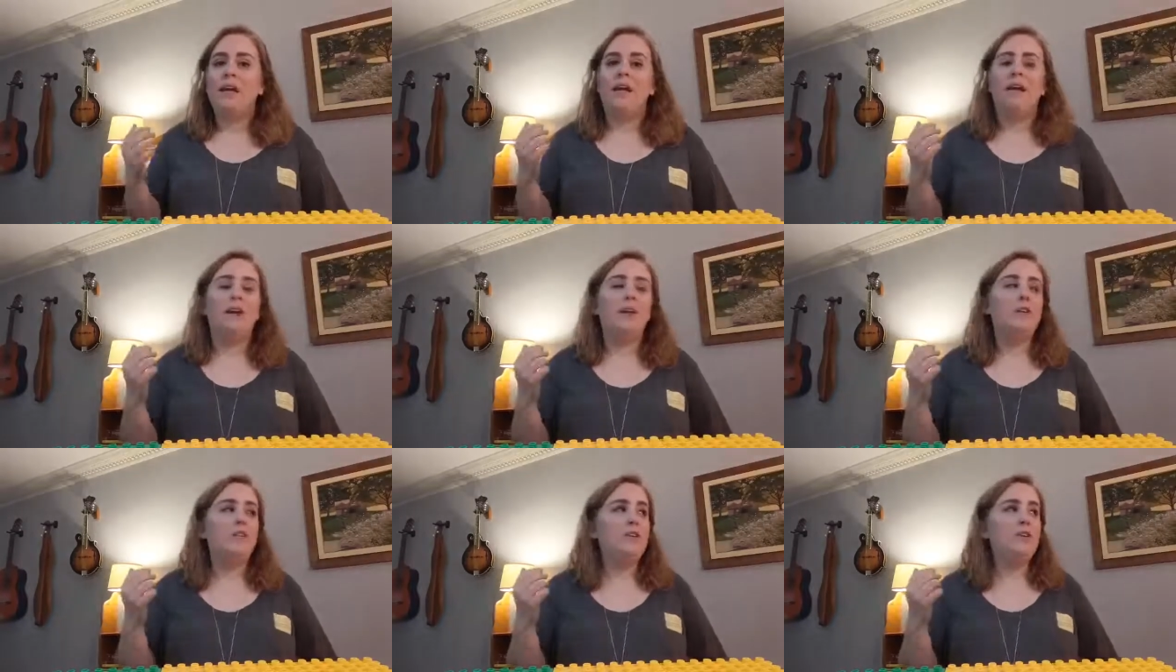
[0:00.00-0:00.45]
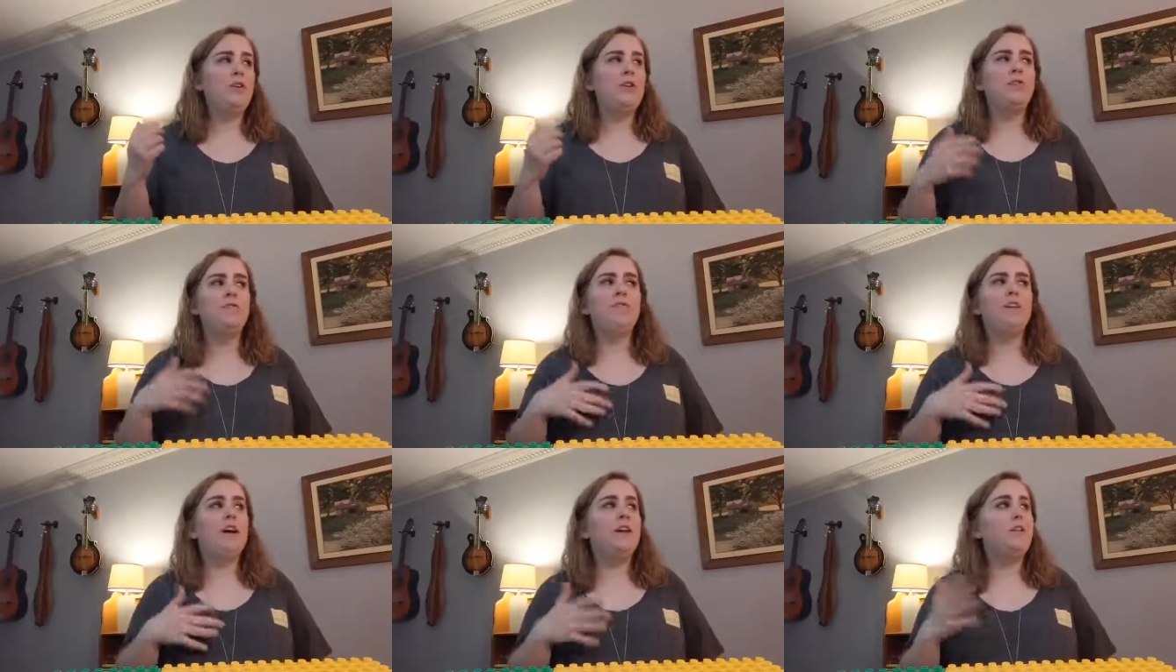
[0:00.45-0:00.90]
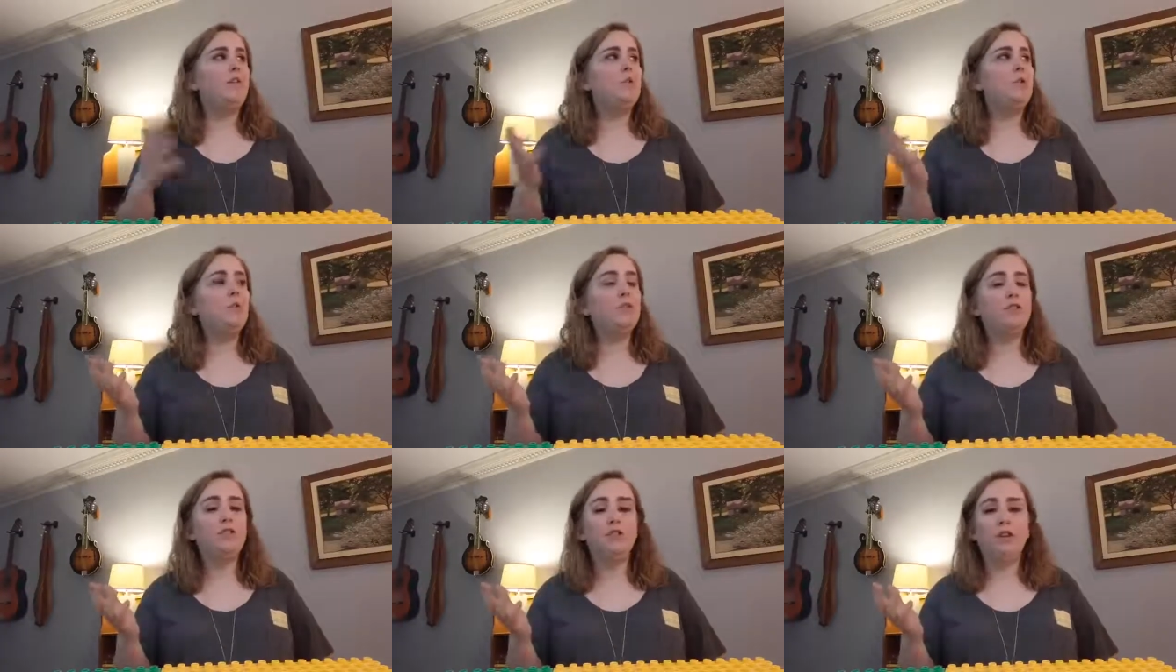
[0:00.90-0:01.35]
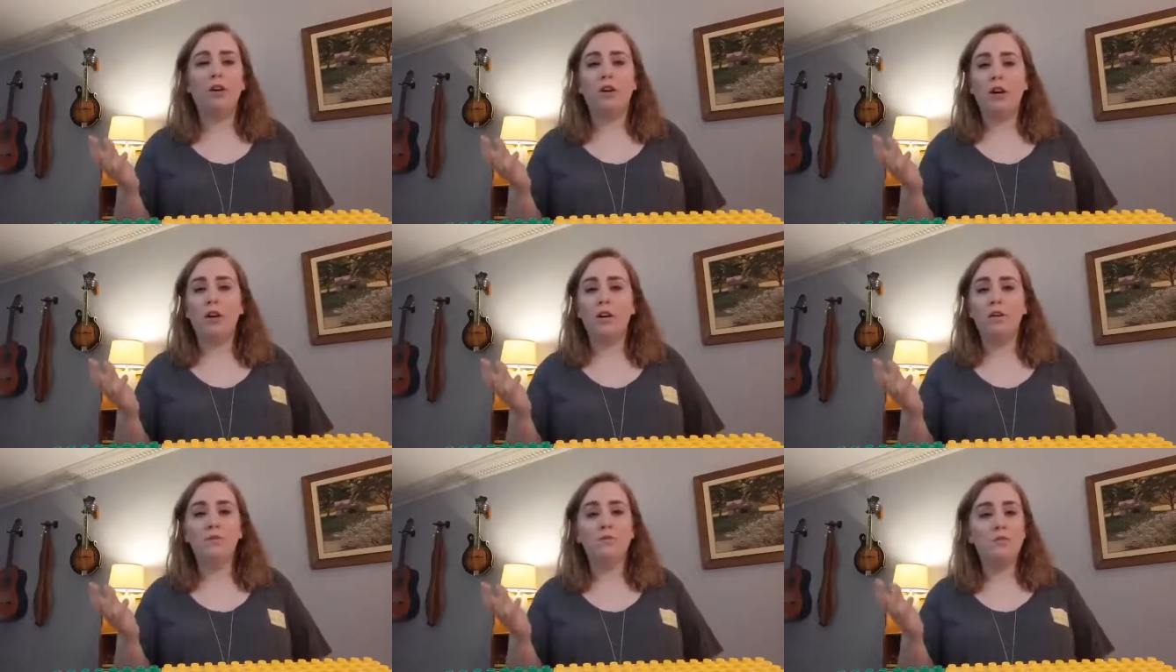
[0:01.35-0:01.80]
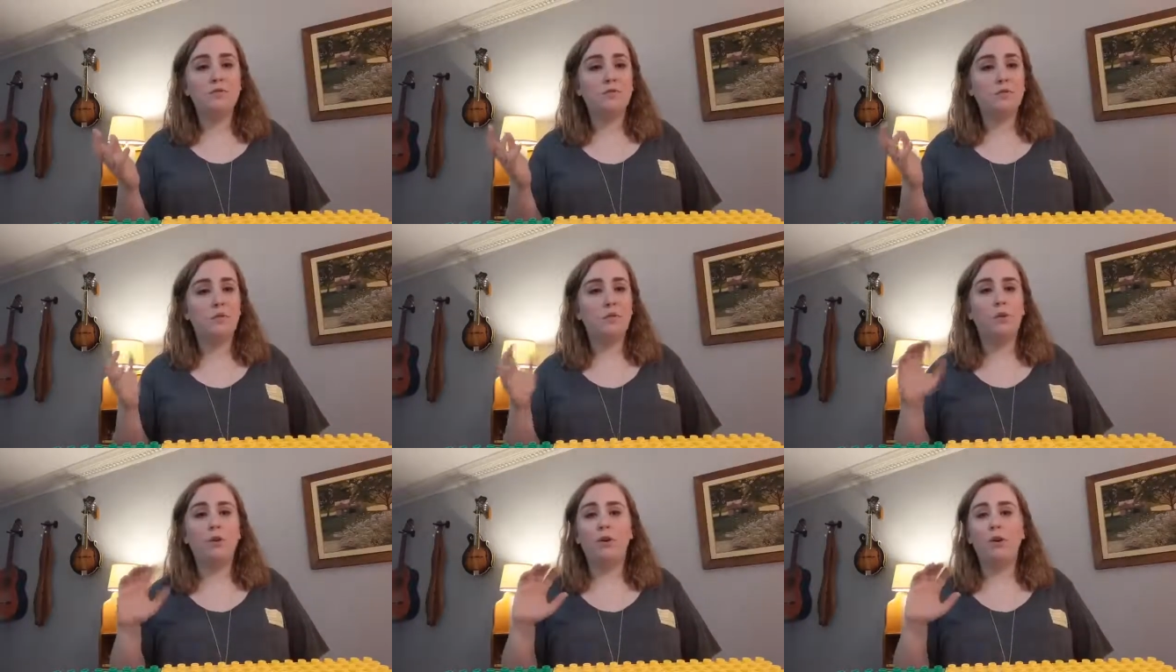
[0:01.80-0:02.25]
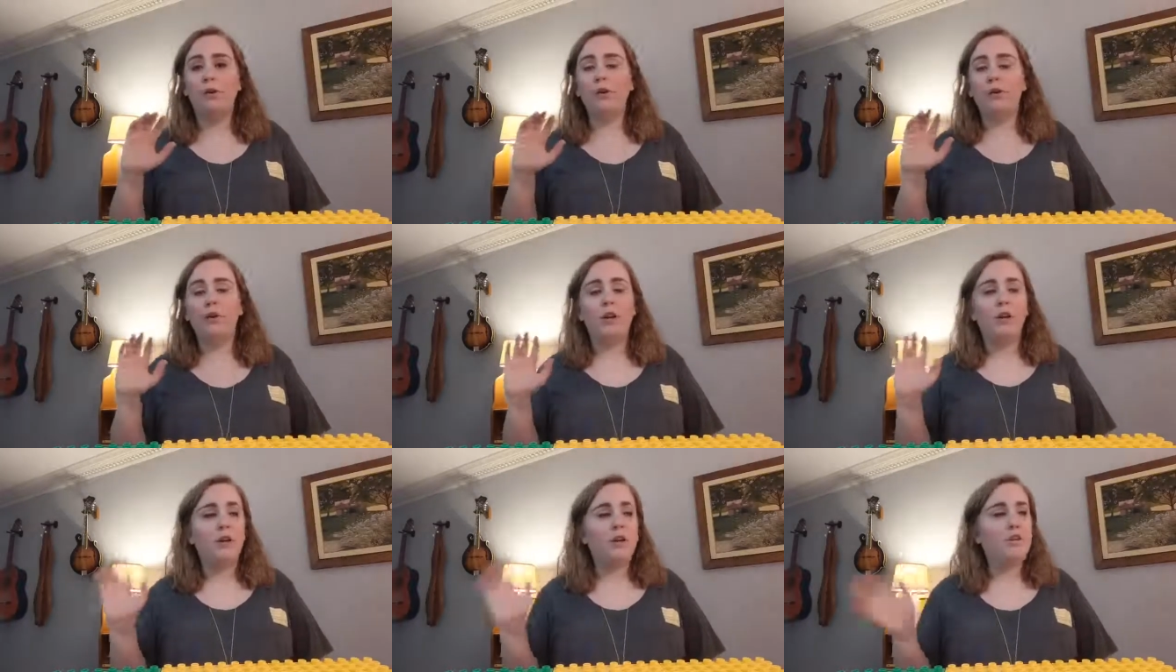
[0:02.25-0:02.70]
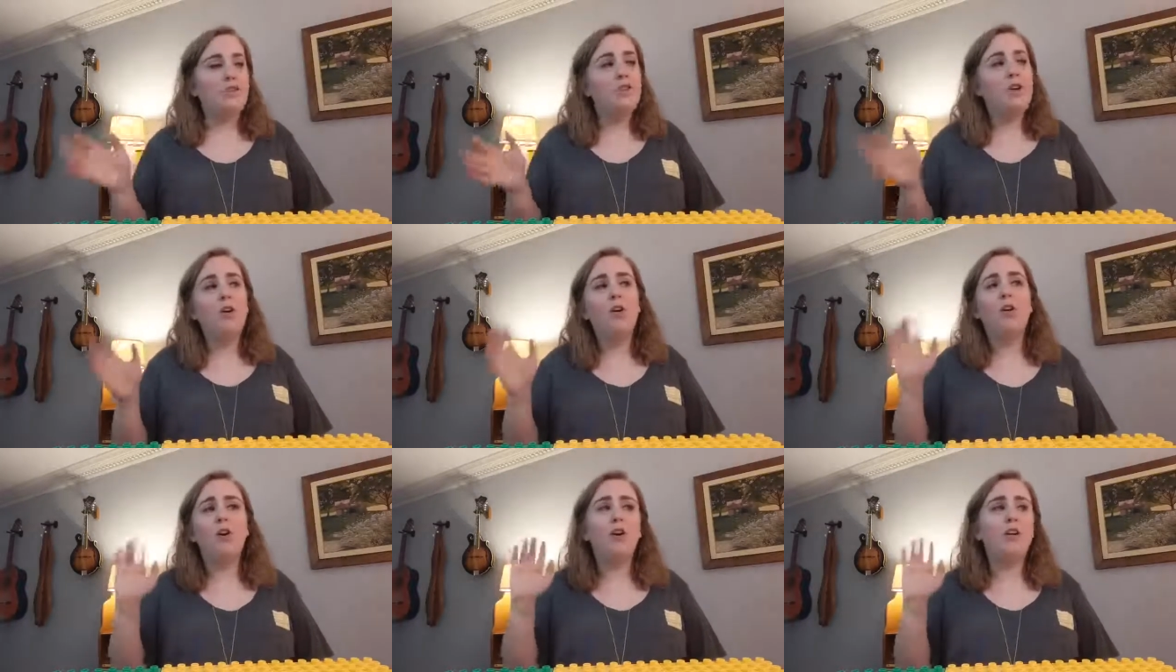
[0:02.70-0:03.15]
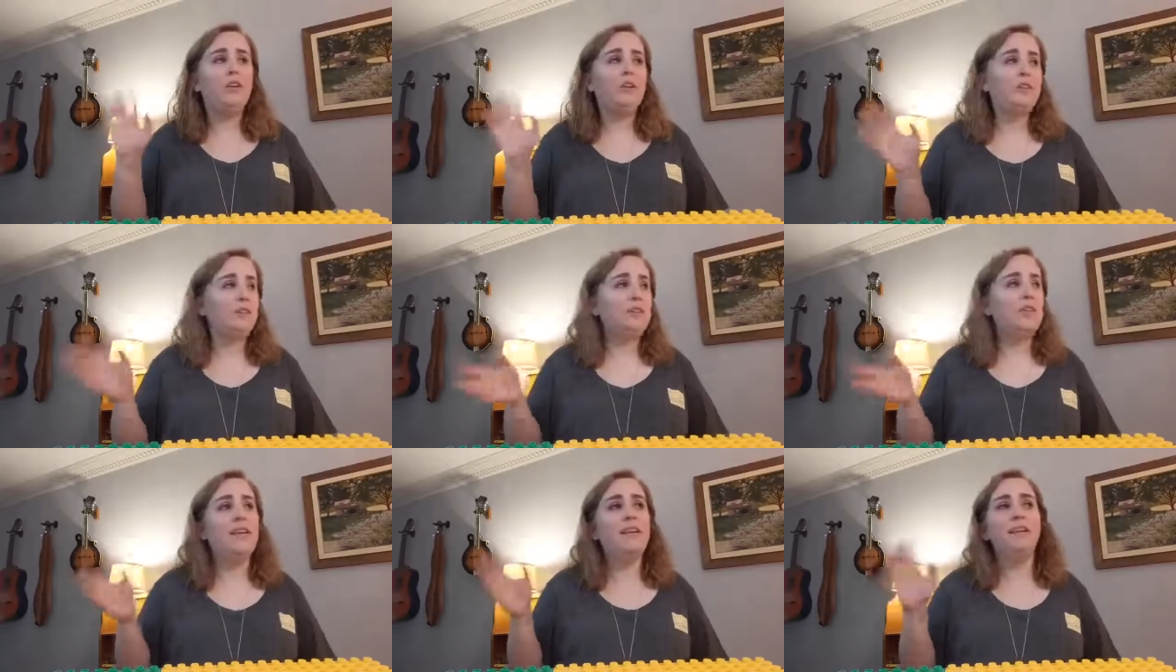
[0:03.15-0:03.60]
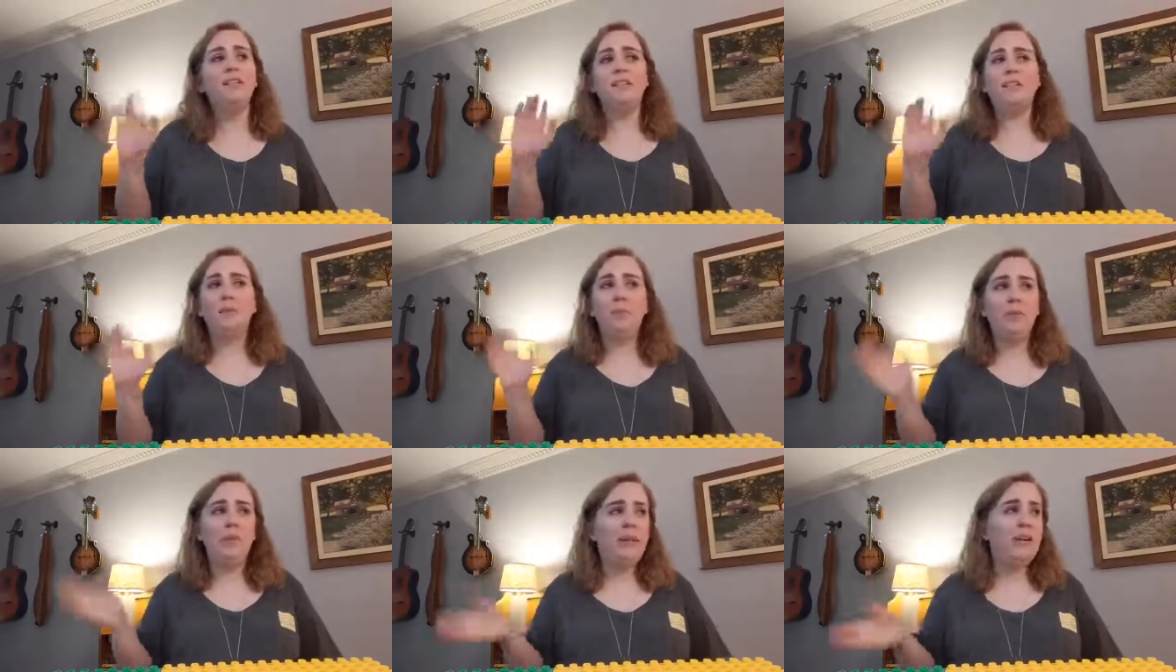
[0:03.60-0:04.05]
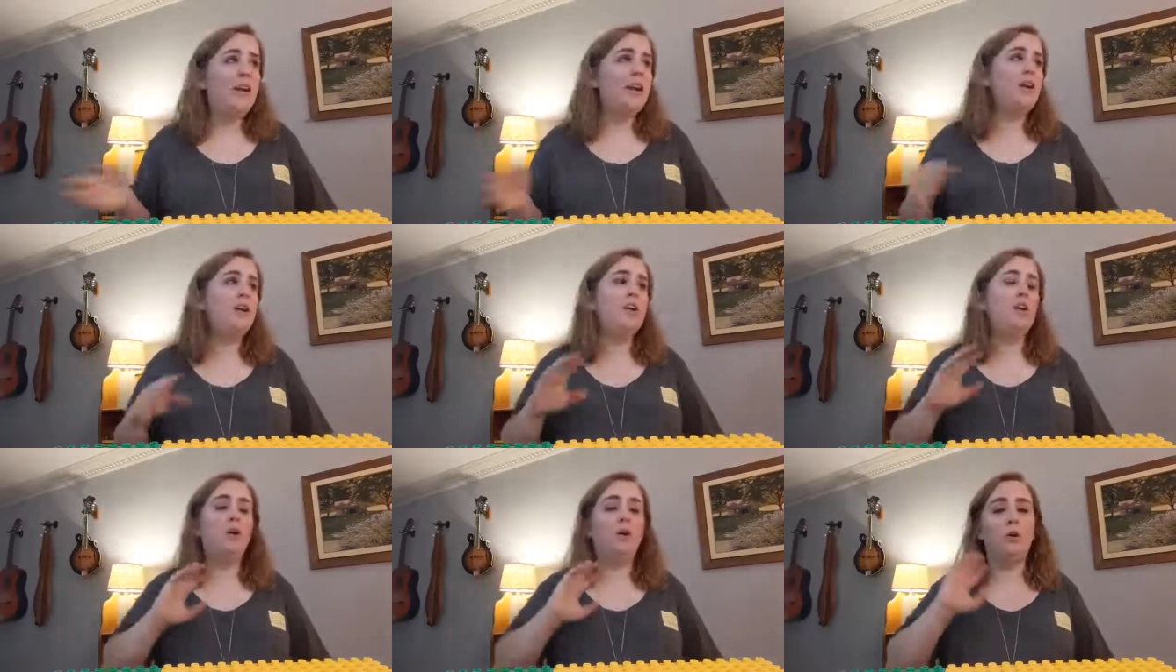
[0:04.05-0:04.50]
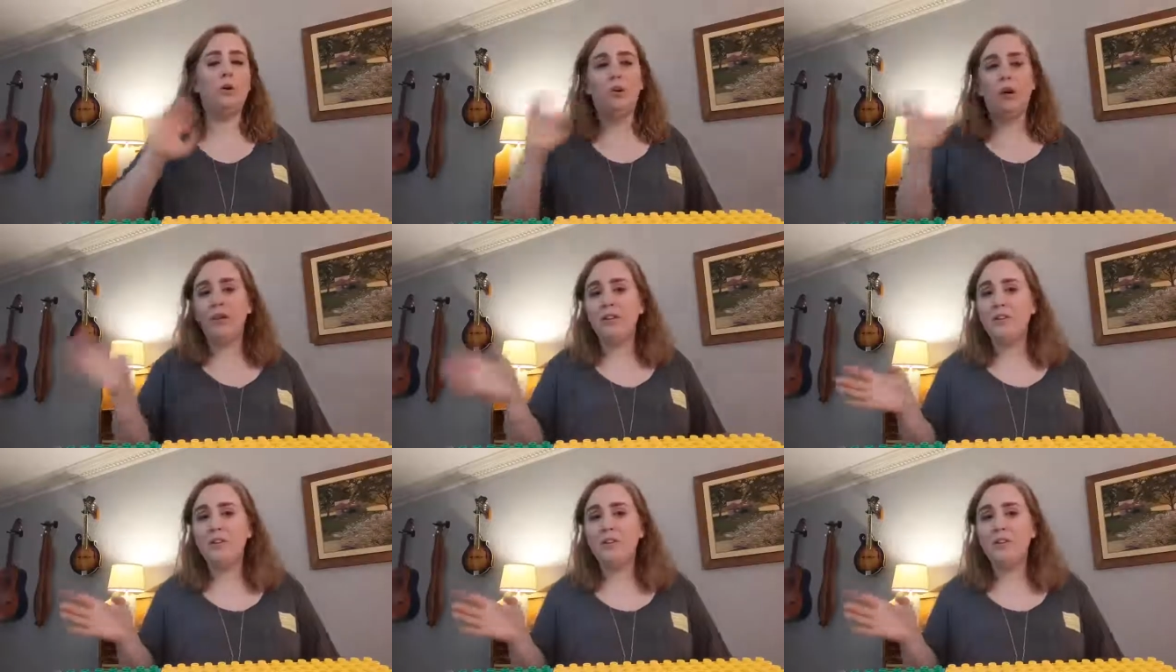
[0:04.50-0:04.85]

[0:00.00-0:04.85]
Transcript: And you can find chord charts for guitar, ukulele, piano,